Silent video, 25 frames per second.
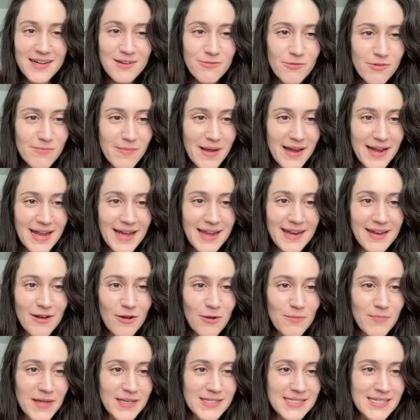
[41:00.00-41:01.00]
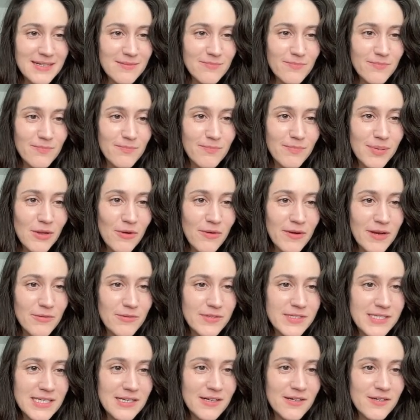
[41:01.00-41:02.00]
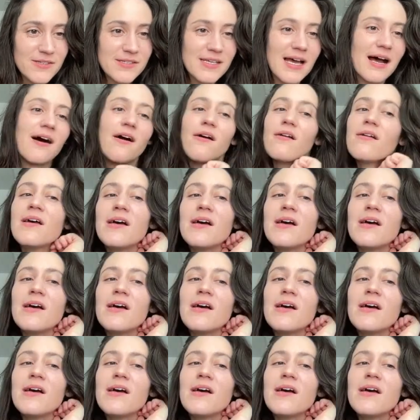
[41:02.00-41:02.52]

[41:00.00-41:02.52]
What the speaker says: with my hand. I hope that didn't blow anyone's ears out.